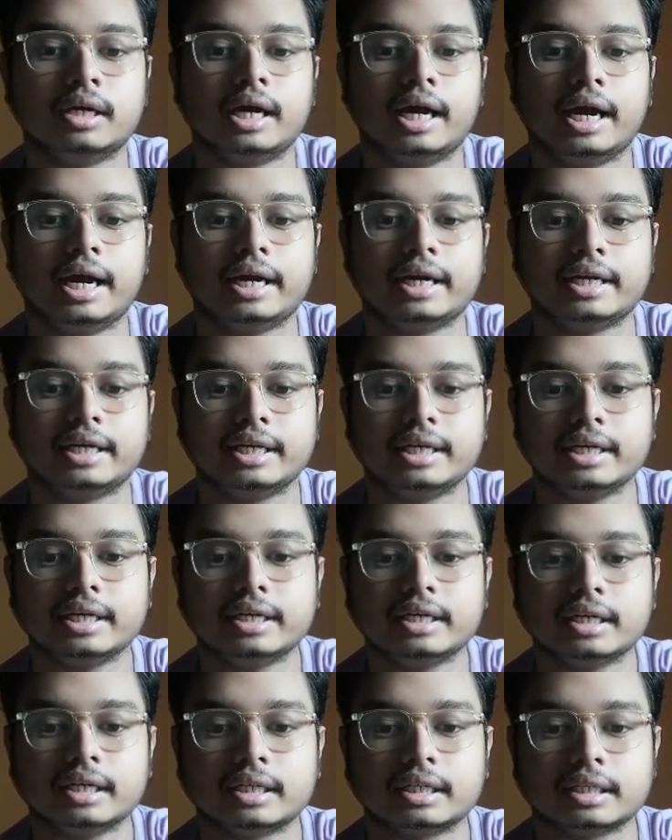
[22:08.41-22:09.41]
And
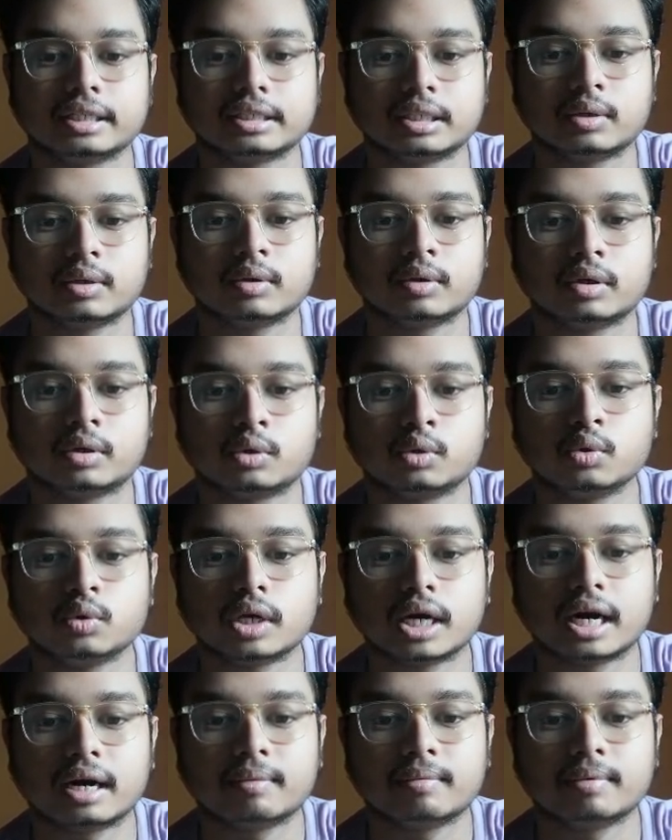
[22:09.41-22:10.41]
here there's a 2
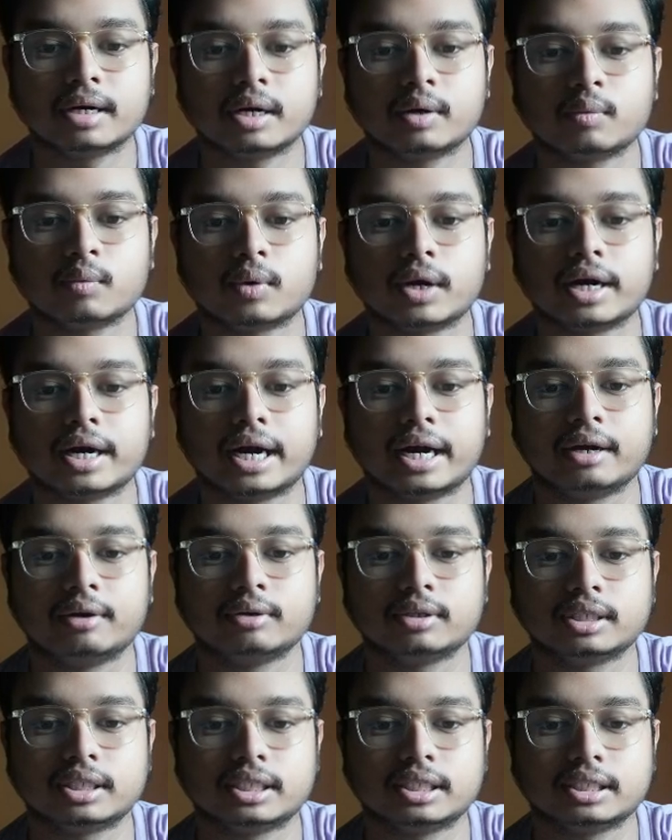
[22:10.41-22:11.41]
carbon and 1
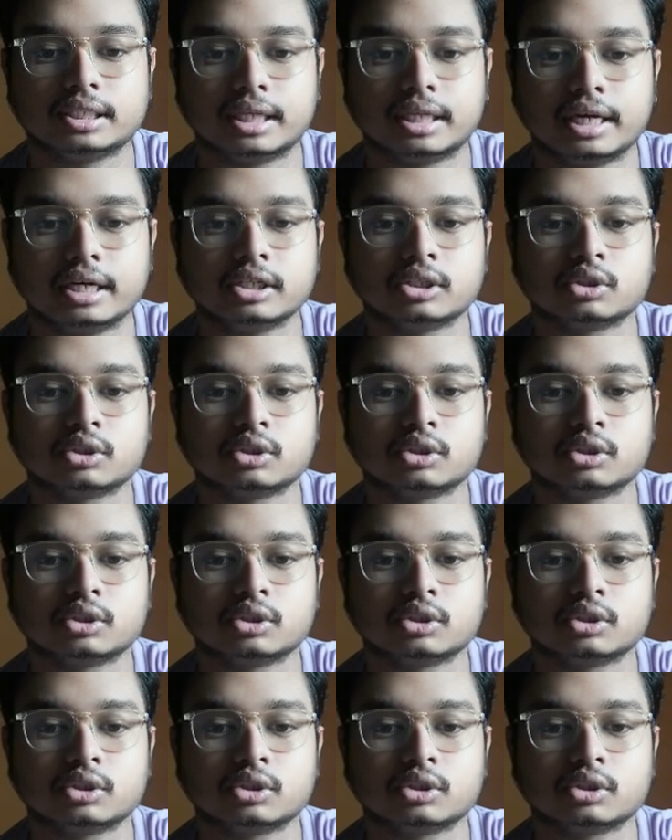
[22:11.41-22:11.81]
hydrogen is there,